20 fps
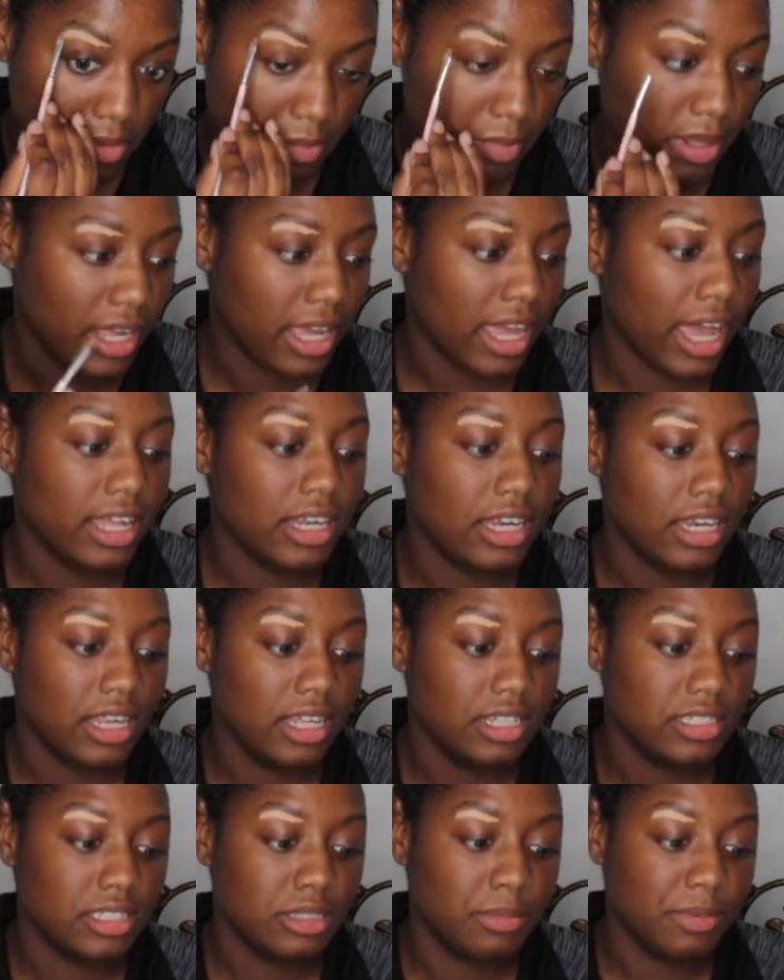But it kind of
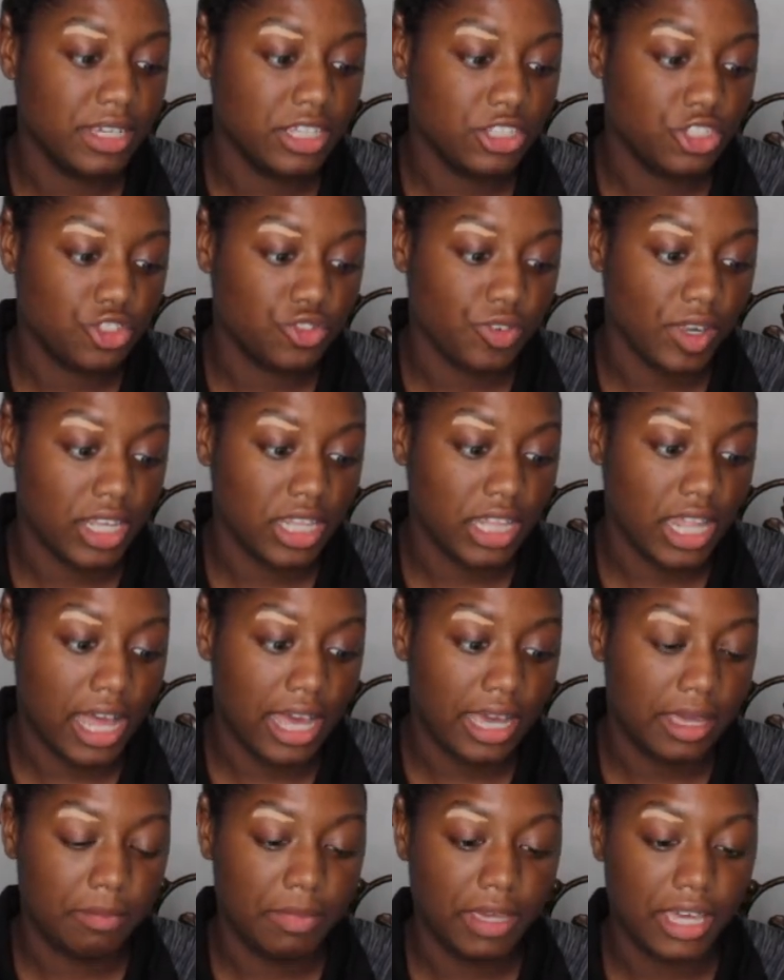needs to be a straight
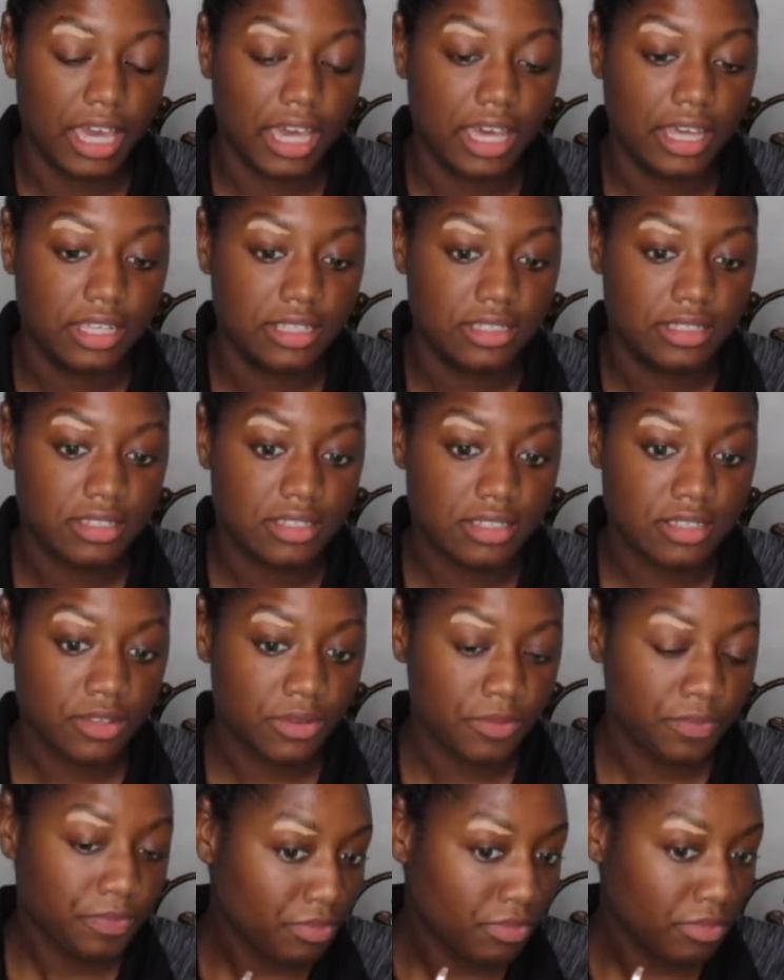line
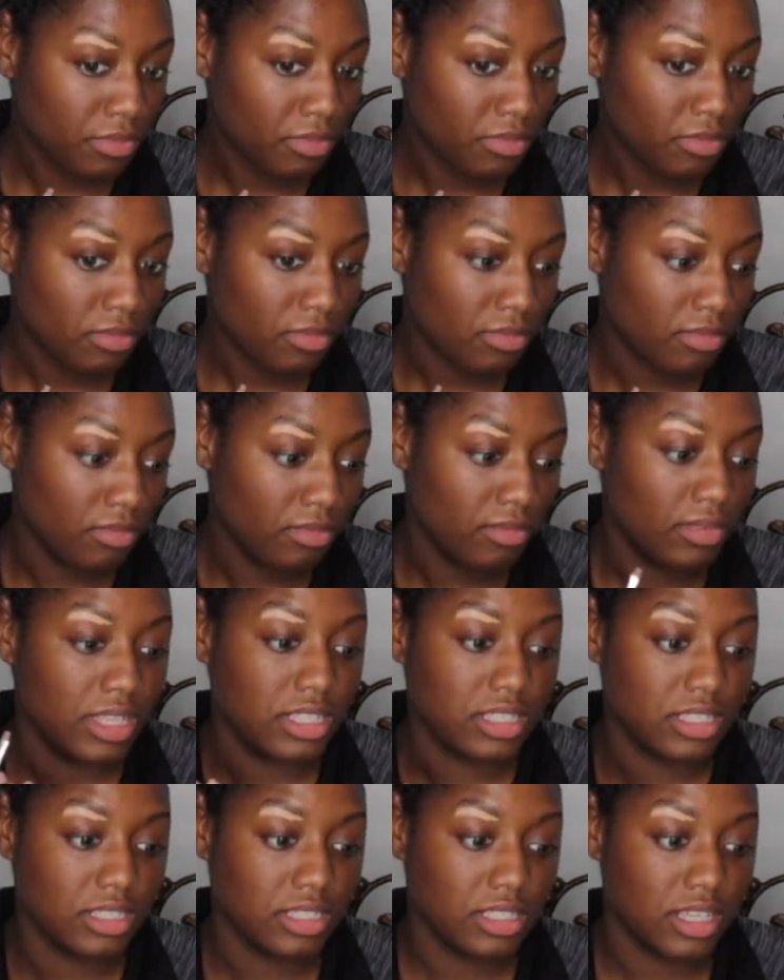because
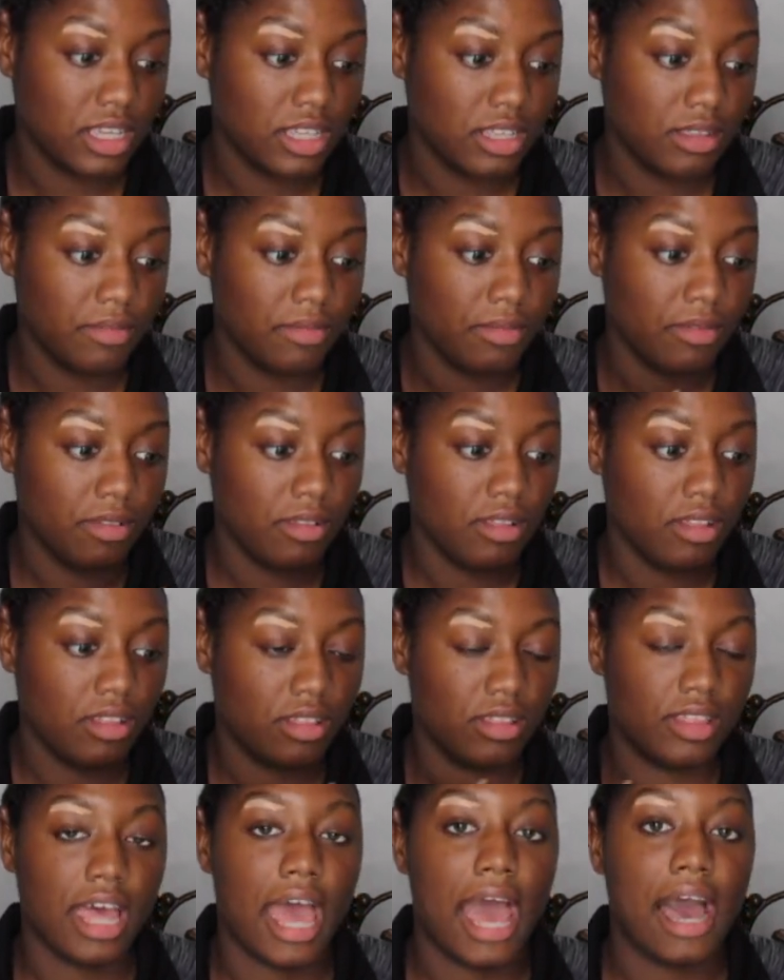this is
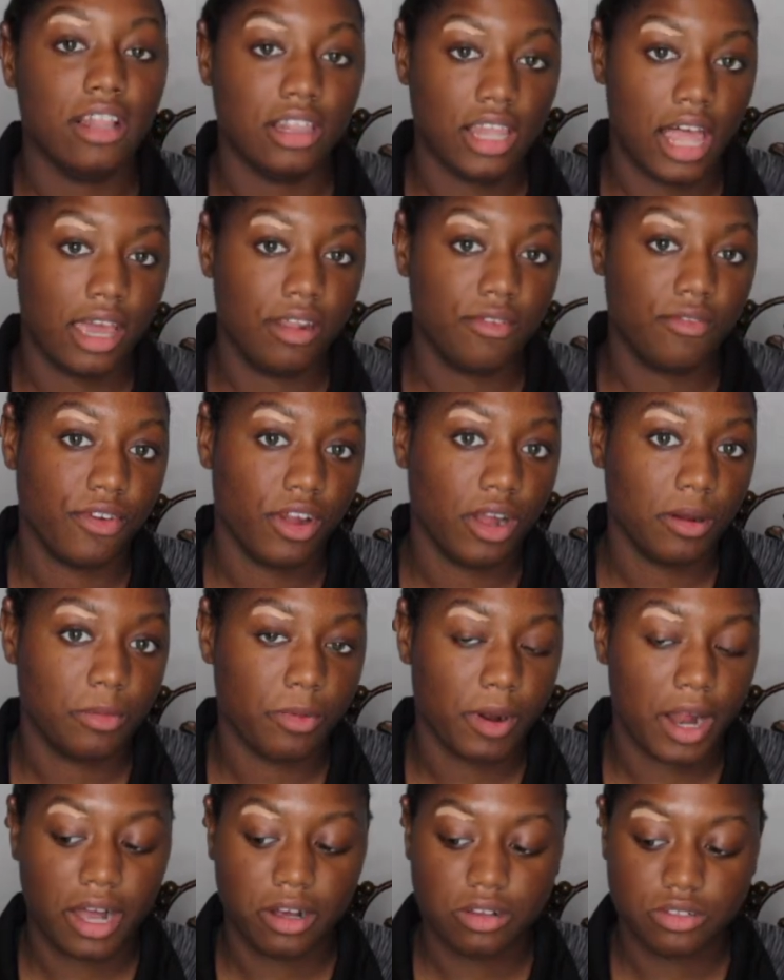the outline for our
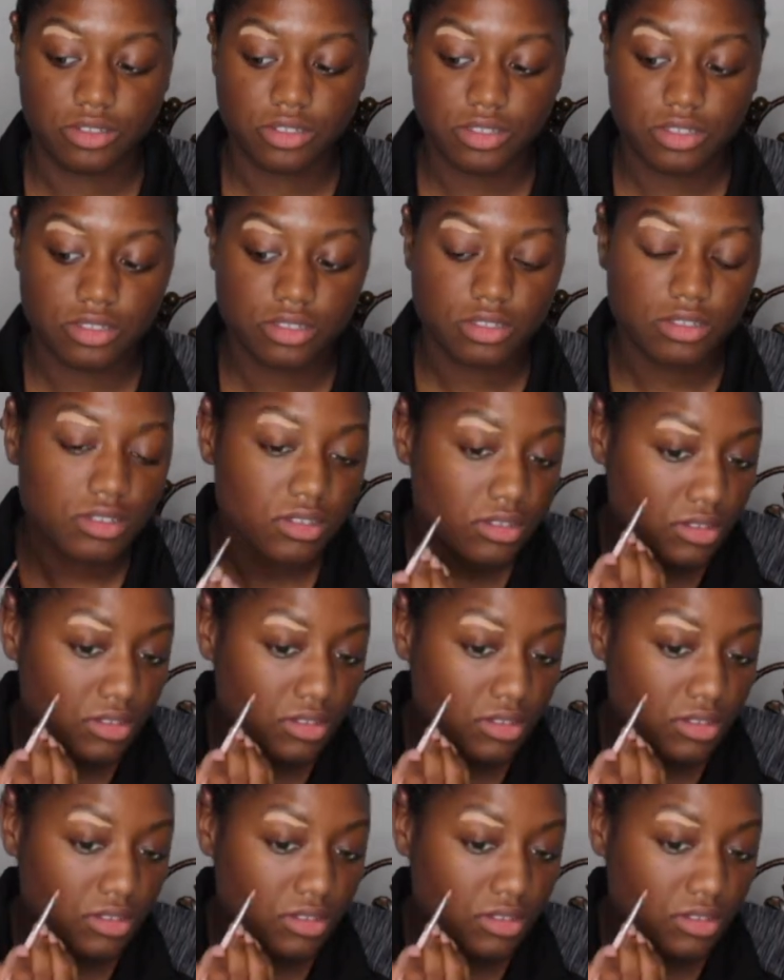brows.